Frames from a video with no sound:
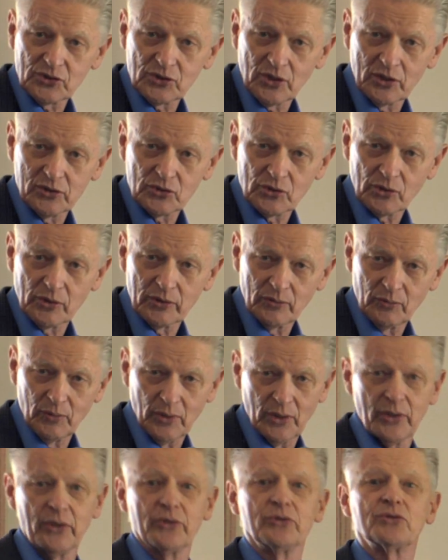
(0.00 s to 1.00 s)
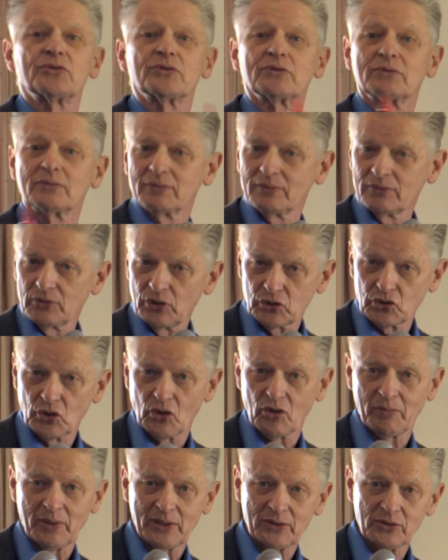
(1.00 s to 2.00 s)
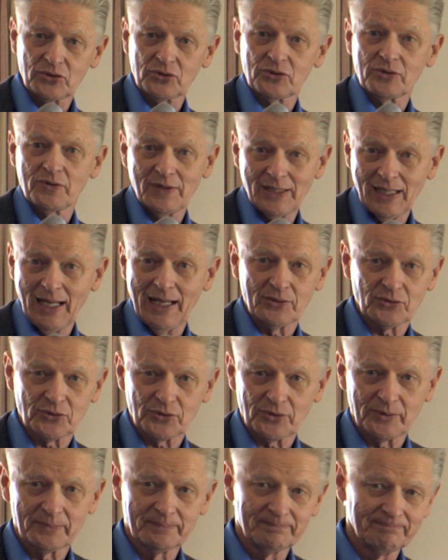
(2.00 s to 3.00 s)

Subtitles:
on certain words determines the answer.